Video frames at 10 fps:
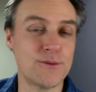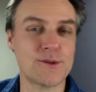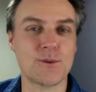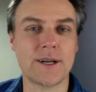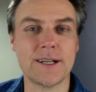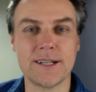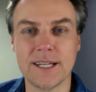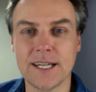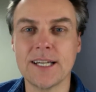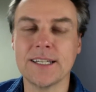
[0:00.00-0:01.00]
swinger,
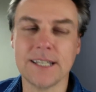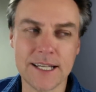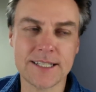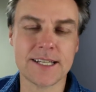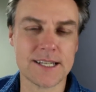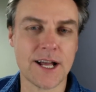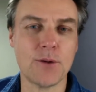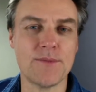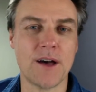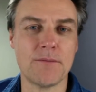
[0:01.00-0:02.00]
it doesn't
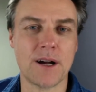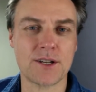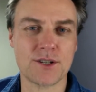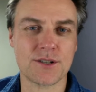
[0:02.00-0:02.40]
help that much.